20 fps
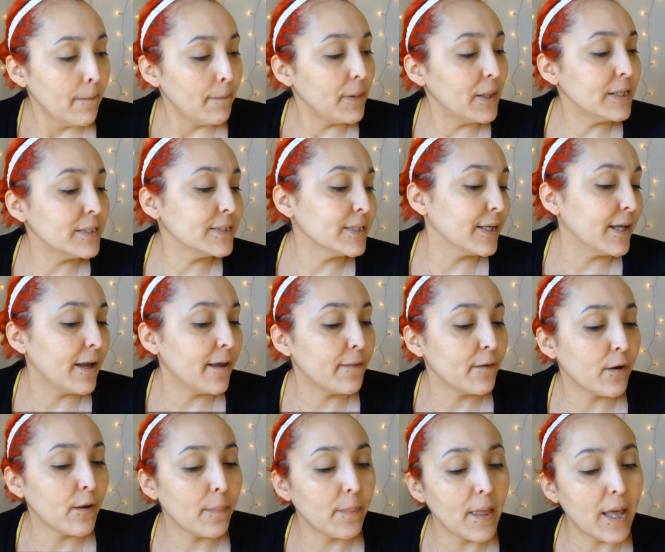blend
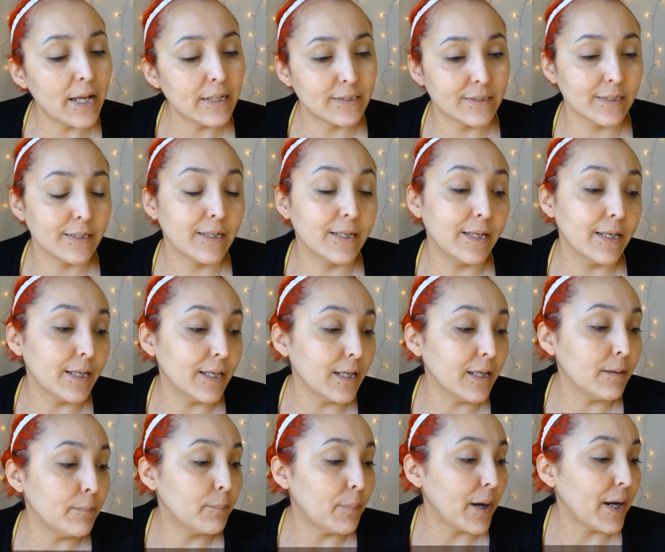together, and that's
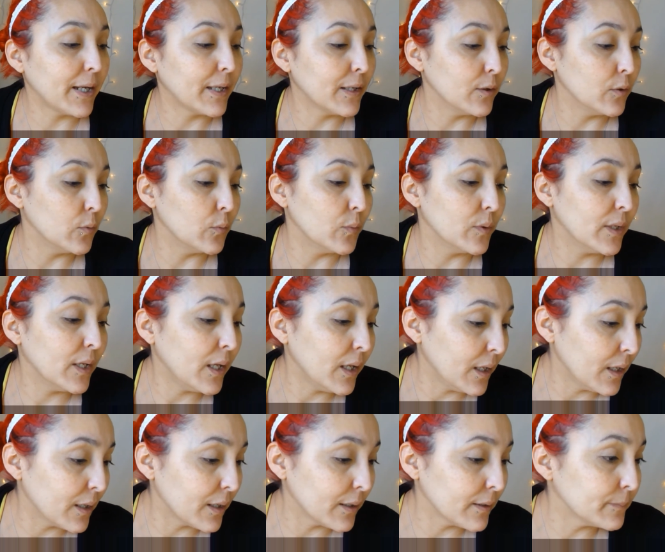Giddy by
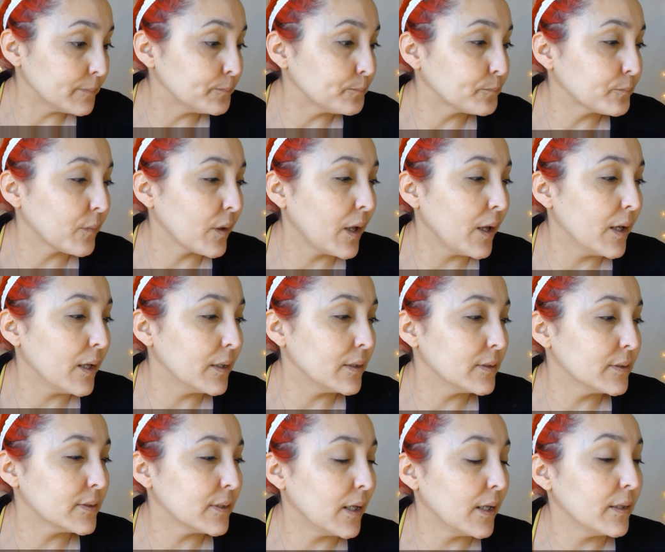Unique.
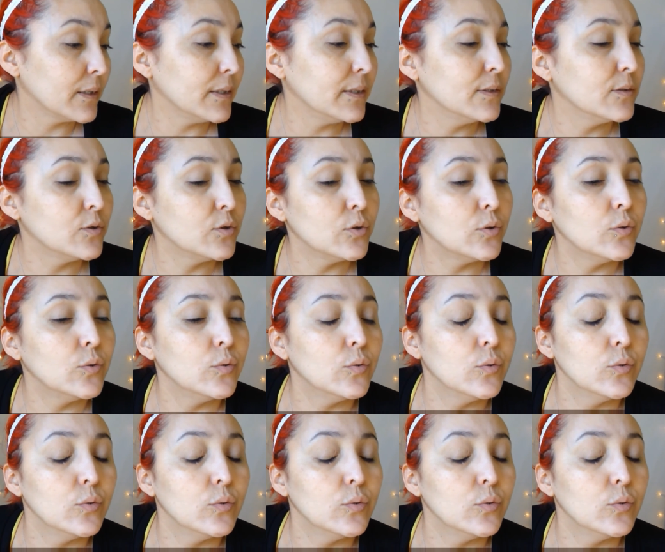And I need to,